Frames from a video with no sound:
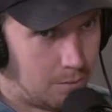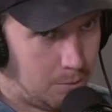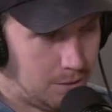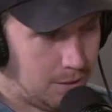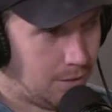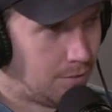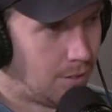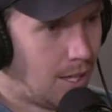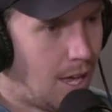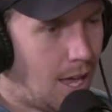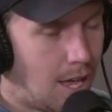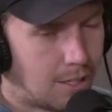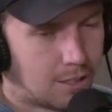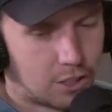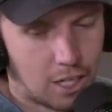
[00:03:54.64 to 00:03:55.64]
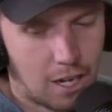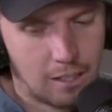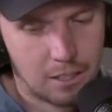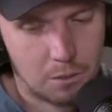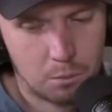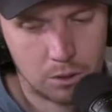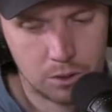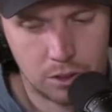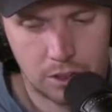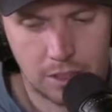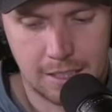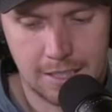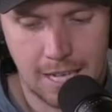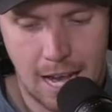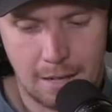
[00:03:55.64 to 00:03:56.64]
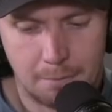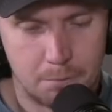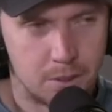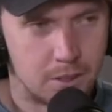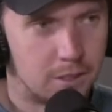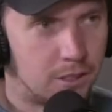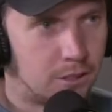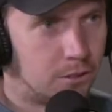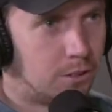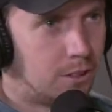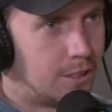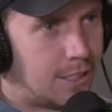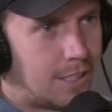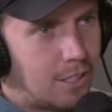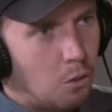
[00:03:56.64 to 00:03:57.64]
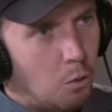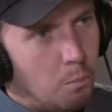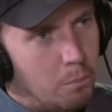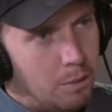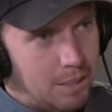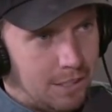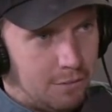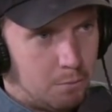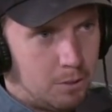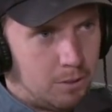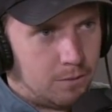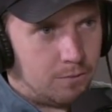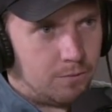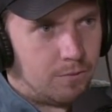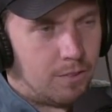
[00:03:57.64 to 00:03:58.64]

I believe. Charlie Woods is absolutely unbelievable.